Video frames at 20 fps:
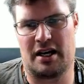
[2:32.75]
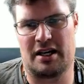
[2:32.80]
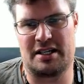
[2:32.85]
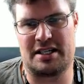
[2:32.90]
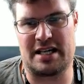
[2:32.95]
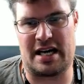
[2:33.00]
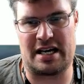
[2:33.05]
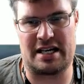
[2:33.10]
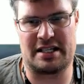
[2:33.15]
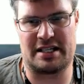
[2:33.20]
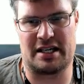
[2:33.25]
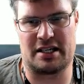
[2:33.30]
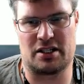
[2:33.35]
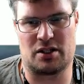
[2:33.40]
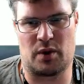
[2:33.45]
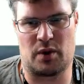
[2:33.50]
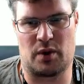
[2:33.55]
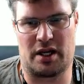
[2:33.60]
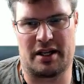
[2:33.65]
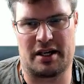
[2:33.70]
data as
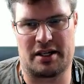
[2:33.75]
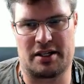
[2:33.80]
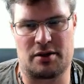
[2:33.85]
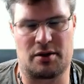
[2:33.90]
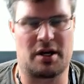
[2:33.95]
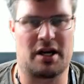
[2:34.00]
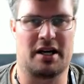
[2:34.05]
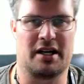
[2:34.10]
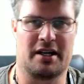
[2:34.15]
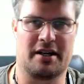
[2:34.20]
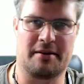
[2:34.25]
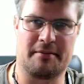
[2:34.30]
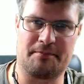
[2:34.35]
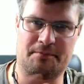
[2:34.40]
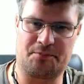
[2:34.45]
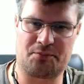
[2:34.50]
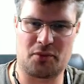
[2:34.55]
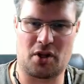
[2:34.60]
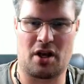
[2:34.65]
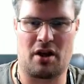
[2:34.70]
well that you can
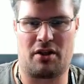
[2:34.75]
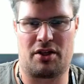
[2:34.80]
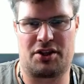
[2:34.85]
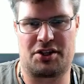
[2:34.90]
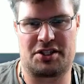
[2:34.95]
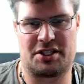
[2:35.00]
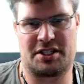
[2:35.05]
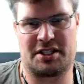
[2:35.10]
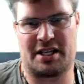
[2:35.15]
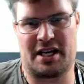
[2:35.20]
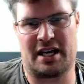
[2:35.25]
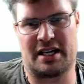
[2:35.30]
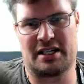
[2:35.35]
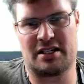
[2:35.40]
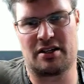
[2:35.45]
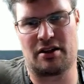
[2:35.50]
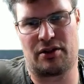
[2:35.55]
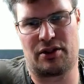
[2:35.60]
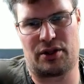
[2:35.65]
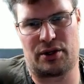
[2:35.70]

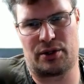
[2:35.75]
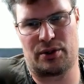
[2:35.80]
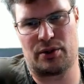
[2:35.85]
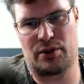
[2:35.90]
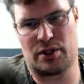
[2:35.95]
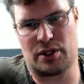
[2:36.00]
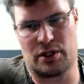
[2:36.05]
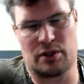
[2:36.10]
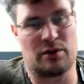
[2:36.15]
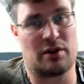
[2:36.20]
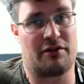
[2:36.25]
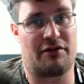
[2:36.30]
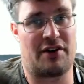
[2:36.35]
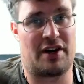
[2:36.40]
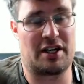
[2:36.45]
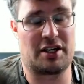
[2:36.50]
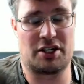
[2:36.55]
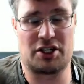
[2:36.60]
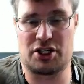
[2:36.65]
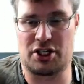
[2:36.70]
send through to the
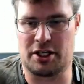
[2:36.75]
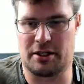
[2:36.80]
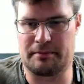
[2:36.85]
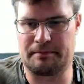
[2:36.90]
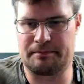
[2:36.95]
function.